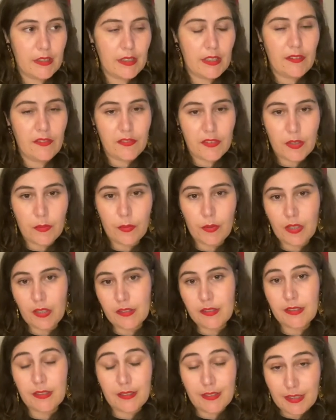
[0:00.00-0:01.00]
if the
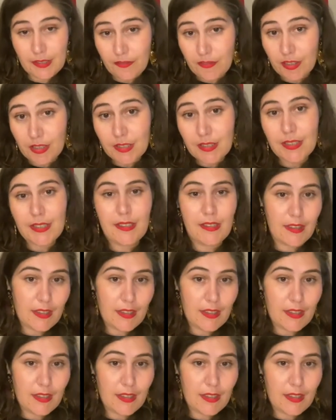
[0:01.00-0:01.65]
works are different in